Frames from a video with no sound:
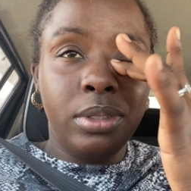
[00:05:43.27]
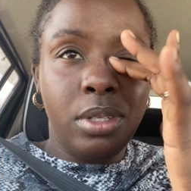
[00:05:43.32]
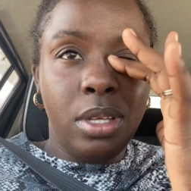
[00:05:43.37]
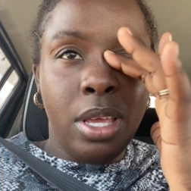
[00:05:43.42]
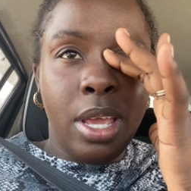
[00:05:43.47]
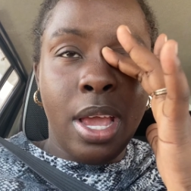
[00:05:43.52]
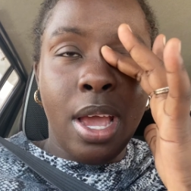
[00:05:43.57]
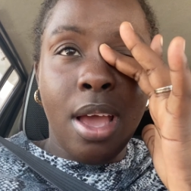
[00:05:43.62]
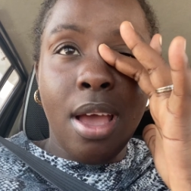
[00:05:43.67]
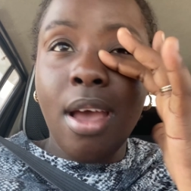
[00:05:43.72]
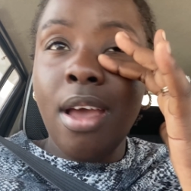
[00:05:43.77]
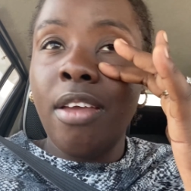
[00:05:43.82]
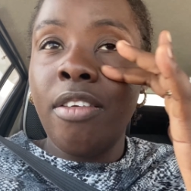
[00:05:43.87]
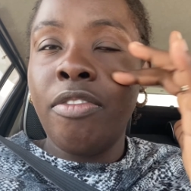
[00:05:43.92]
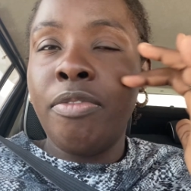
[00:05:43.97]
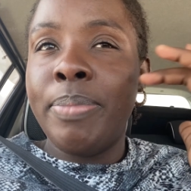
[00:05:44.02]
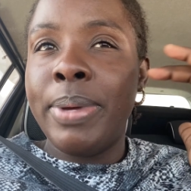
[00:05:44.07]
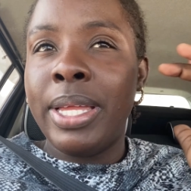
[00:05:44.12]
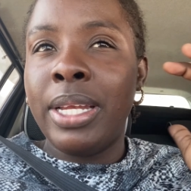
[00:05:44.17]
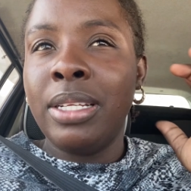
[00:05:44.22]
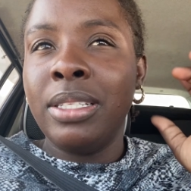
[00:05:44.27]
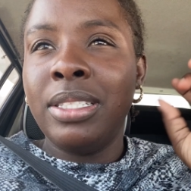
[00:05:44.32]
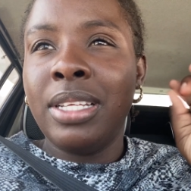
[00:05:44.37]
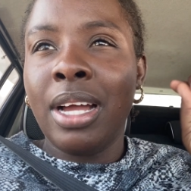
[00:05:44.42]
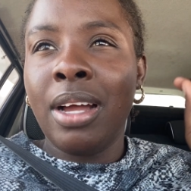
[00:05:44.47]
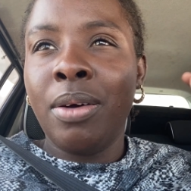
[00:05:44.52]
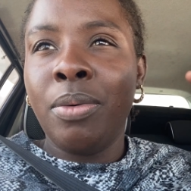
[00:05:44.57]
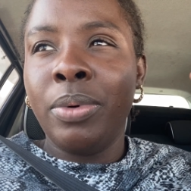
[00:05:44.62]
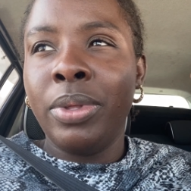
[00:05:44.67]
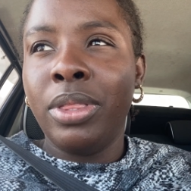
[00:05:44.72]
yeah, I've been
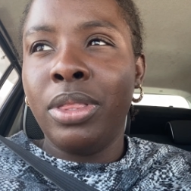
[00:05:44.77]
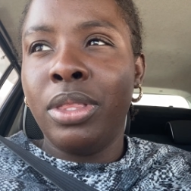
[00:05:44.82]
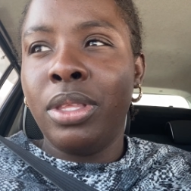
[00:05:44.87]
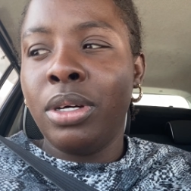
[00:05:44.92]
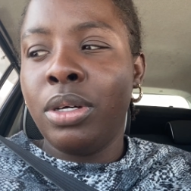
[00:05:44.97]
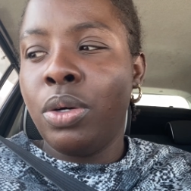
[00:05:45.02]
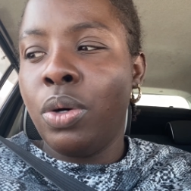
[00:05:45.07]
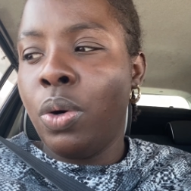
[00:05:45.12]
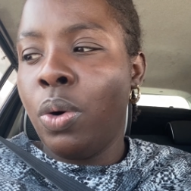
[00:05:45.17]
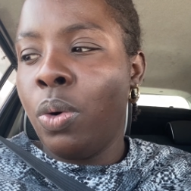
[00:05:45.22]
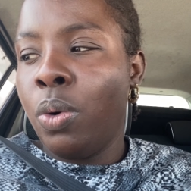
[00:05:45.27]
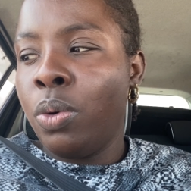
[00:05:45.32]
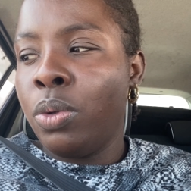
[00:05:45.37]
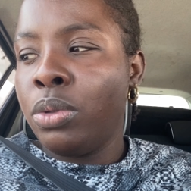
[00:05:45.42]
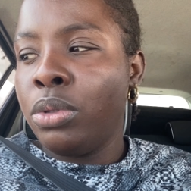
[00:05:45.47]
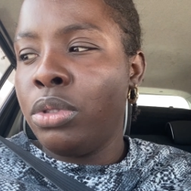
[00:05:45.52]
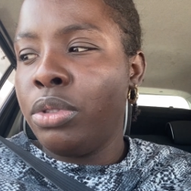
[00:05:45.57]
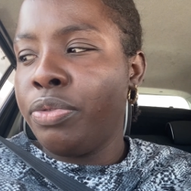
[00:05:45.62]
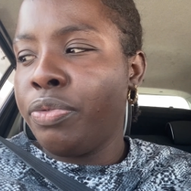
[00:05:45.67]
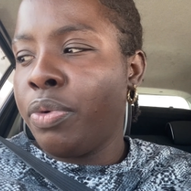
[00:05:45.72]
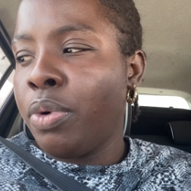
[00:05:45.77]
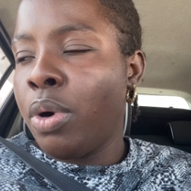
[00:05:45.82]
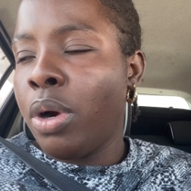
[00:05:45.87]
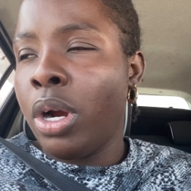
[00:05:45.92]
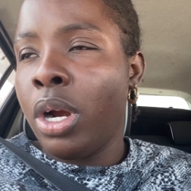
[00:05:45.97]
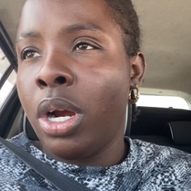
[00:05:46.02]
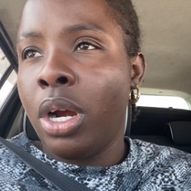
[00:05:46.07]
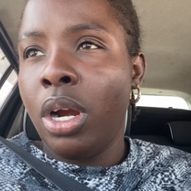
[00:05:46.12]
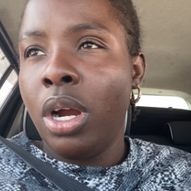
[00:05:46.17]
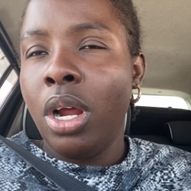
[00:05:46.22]
down with the colds
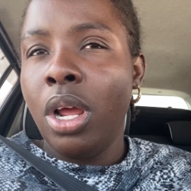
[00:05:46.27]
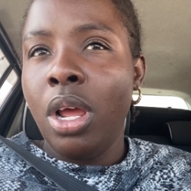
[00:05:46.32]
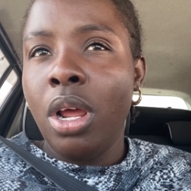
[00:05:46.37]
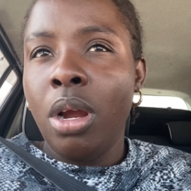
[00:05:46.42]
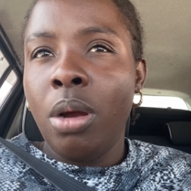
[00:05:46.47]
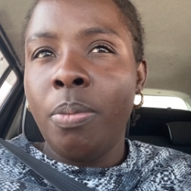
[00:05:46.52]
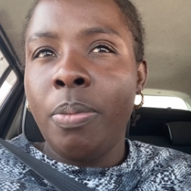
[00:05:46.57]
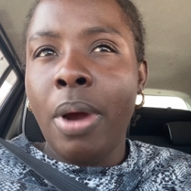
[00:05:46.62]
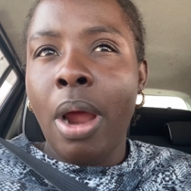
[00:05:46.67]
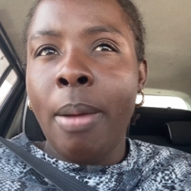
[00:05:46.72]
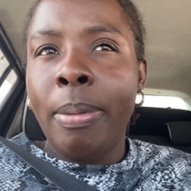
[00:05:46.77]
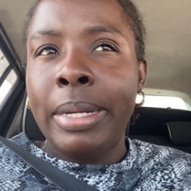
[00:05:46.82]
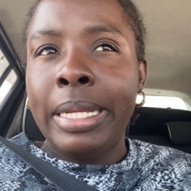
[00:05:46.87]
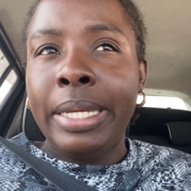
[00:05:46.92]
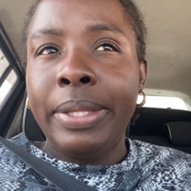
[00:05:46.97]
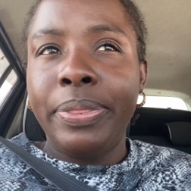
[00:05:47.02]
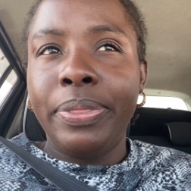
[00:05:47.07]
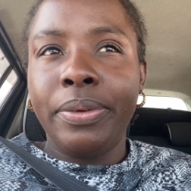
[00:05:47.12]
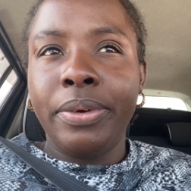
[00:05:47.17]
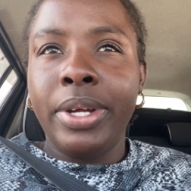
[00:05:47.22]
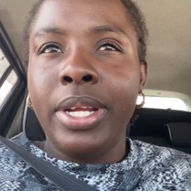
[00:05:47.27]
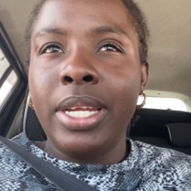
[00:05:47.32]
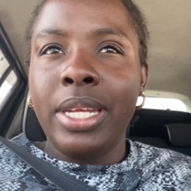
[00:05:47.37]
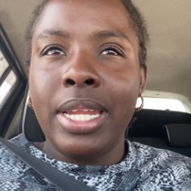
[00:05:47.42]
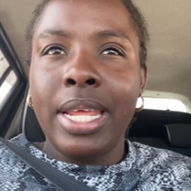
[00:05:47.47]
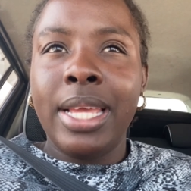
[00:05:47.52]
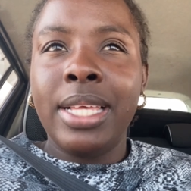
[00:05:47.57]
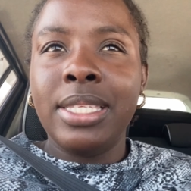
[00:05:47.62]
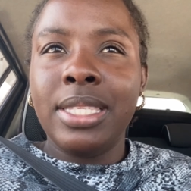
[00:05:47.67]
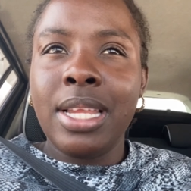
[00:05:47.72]
for probably three
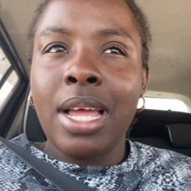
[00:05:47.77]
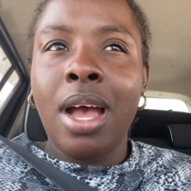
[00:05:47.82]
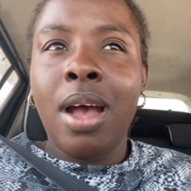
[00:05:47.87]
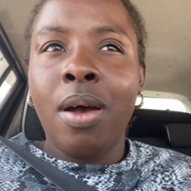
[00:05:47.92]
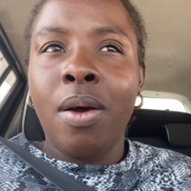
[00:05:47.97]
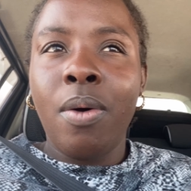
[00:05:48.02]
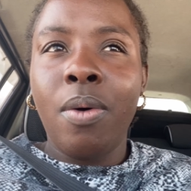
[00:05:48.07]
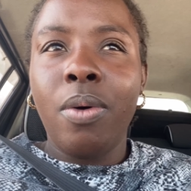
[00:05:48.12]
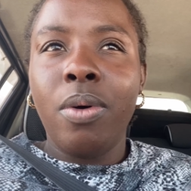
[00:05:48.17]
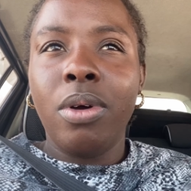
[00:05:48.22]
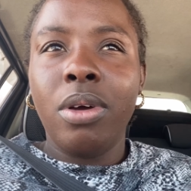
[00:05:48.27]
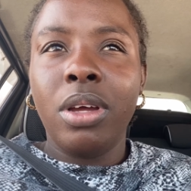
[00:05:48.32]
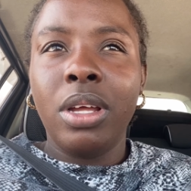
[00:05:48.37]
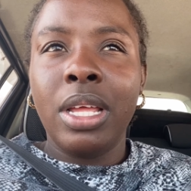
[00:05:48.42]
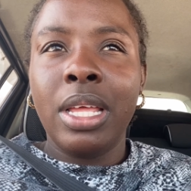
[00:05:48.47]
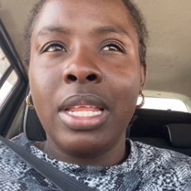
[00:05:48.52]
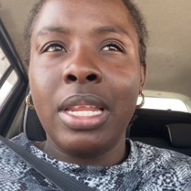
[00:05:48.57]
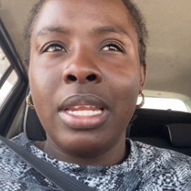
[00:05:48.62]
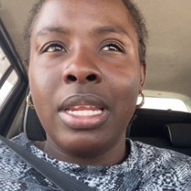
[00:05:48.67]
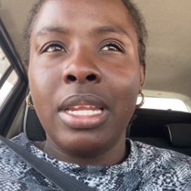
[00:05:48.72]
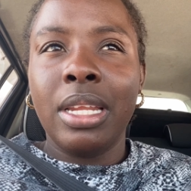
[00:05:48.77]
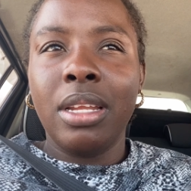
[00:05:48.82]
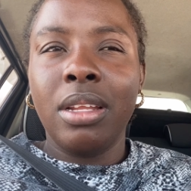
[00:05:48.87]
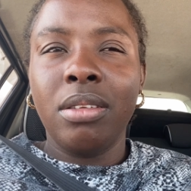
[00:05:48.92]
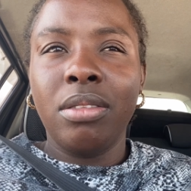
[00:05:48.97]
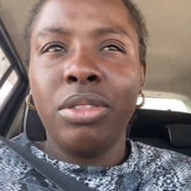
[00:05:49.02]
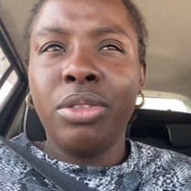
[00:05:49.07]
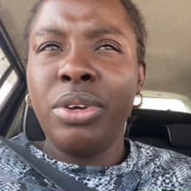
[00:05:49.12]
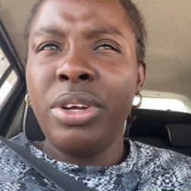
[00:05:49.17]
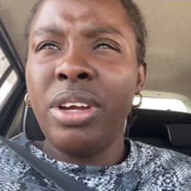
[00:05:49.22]
days now, and
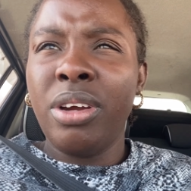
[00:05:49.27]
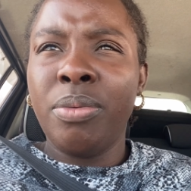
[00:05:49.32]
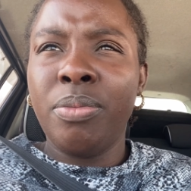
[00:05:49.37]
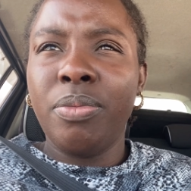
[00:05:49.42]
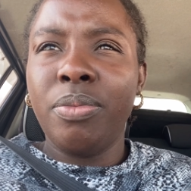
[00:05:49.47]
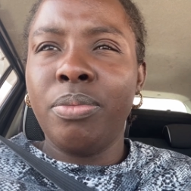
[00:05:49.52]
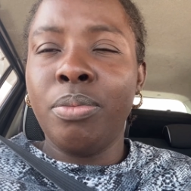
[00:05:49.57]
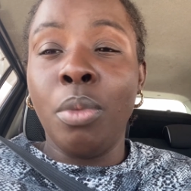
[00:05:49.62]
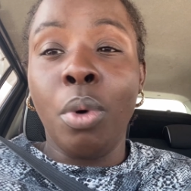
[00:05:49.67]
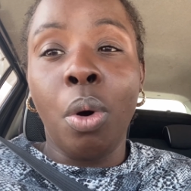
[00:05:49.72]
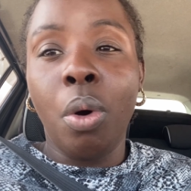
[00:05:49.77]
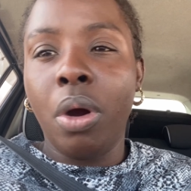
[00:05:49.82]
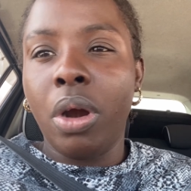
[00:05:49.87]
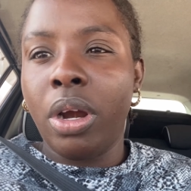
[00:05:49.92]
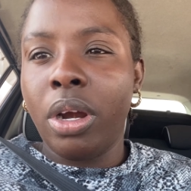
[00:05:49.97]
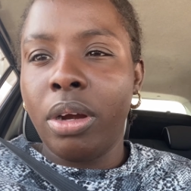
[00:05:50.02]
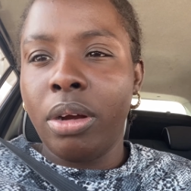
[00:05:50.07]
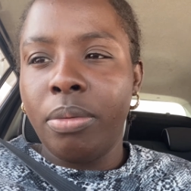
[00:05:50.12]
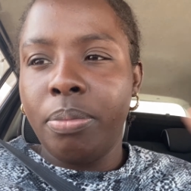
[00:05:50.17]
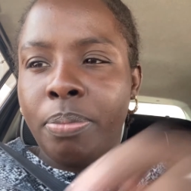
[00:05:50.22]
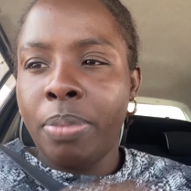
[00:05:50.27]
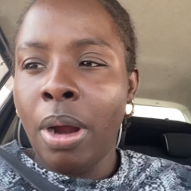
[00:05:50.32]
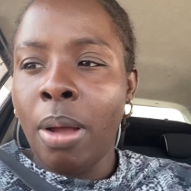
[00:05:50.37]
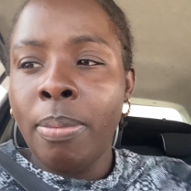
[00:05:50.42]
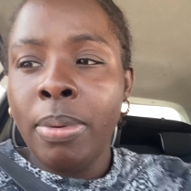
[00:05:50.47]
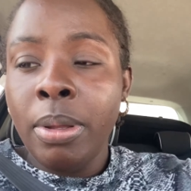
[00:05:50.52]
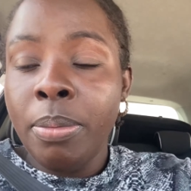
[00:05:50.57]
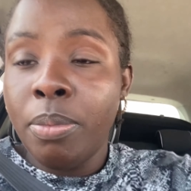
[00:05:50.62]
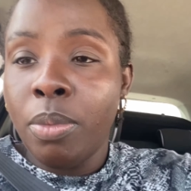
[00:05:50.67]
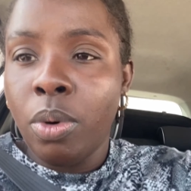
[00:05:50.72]
three or more,
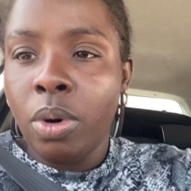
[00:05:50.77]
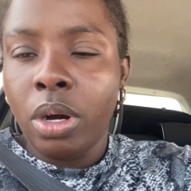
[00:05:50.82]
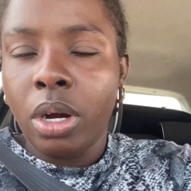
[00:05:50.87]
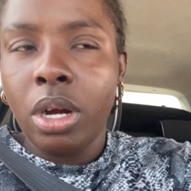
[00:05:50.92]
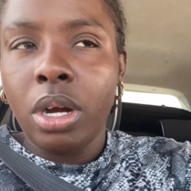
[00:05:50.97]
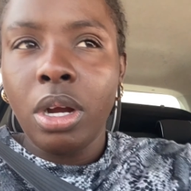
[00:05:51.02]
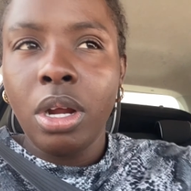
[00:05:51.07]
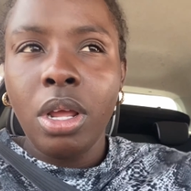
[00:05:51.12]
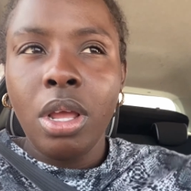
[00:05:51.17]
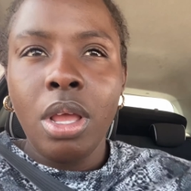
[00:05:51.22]
probably more,